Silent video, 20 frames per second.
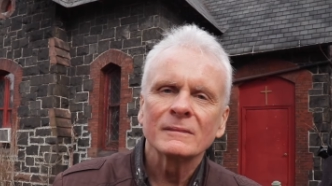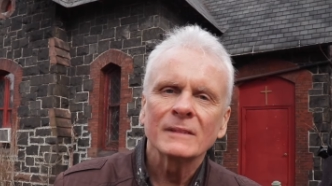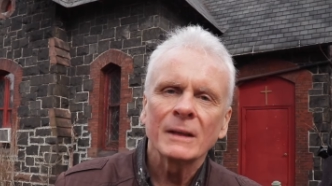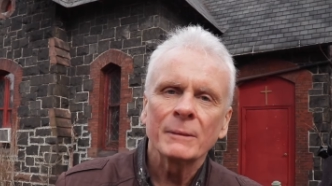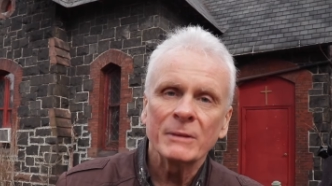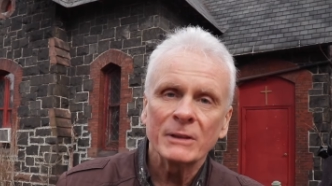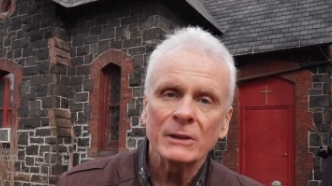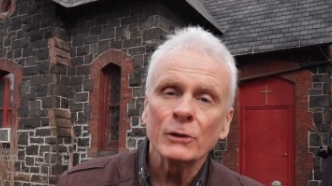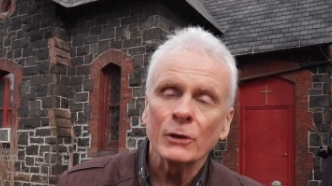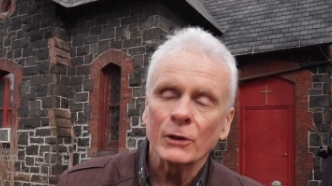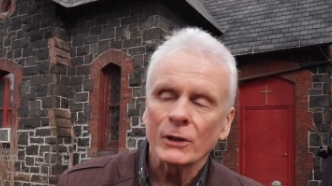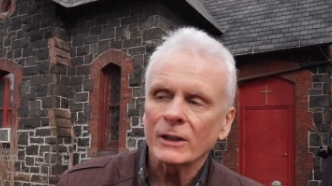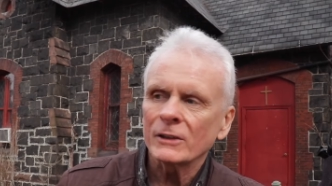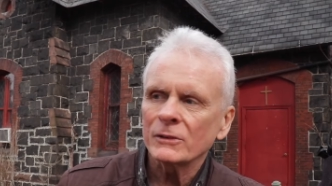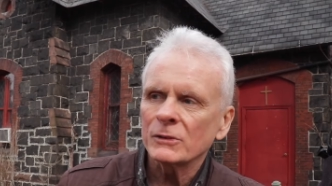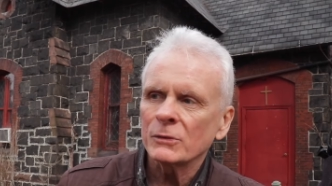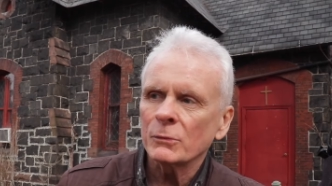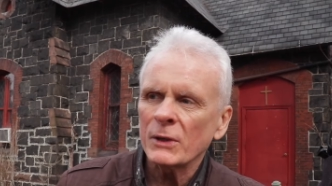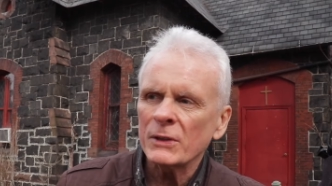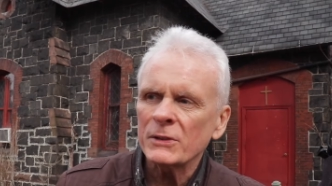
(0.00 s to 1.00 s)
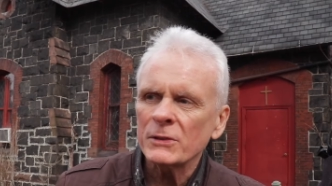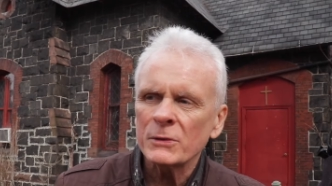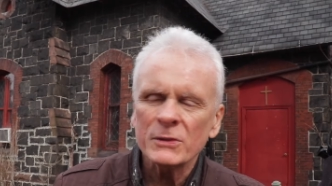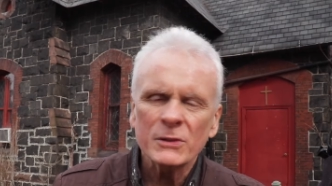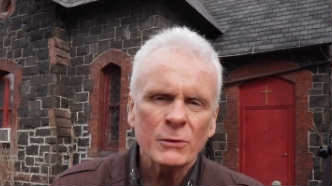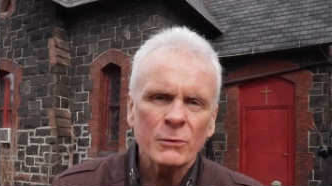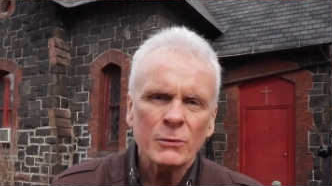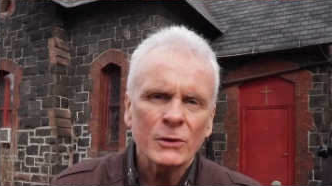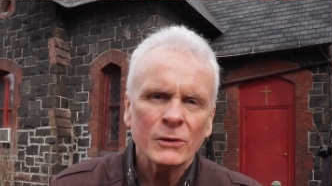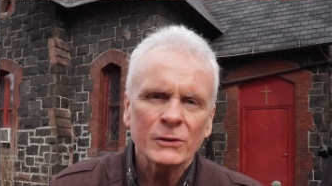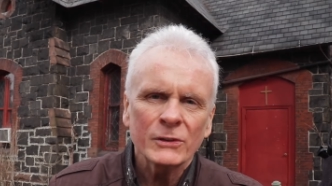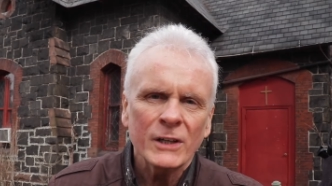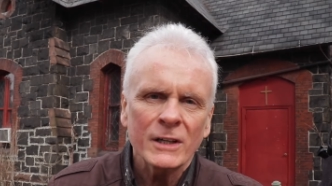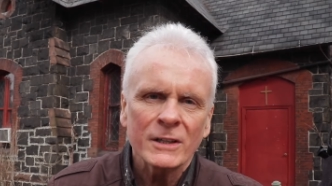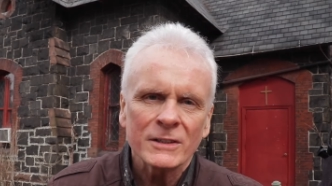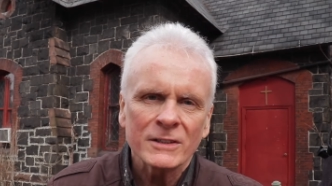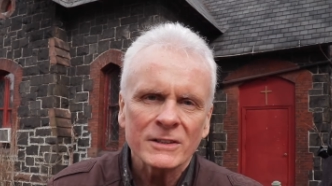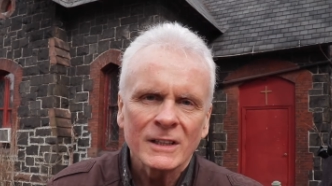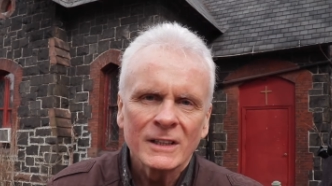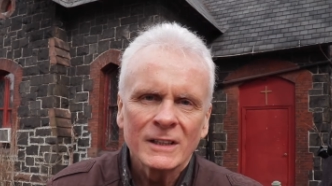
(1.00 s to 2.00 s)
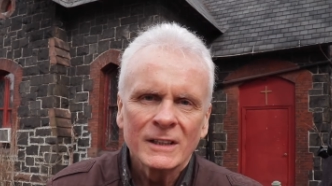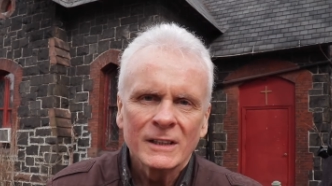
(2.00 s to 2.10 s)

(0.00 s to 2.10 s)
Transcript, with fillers: I mean, look, that's what the world does.